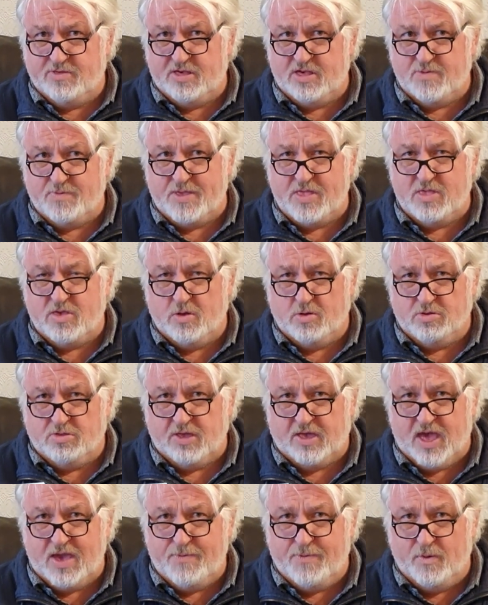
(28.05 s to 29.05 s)
He's been told to
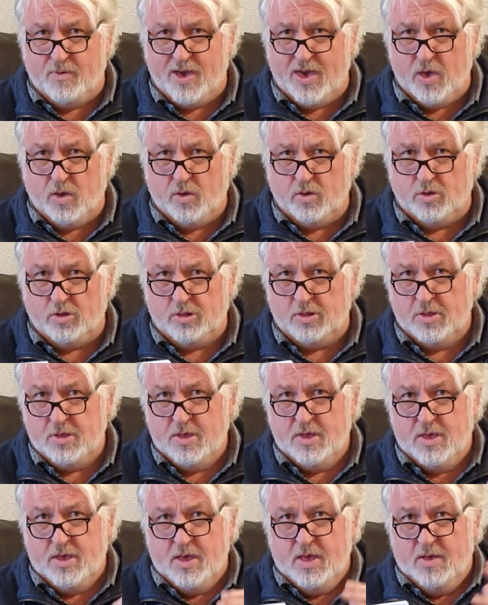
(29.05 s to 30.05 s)
keep away all
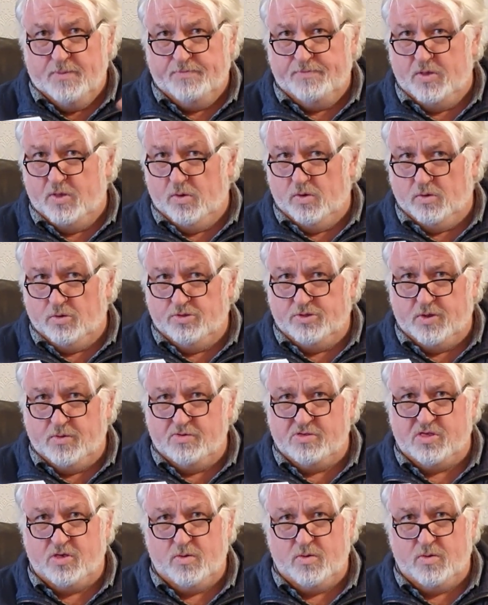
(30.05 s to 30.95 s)
those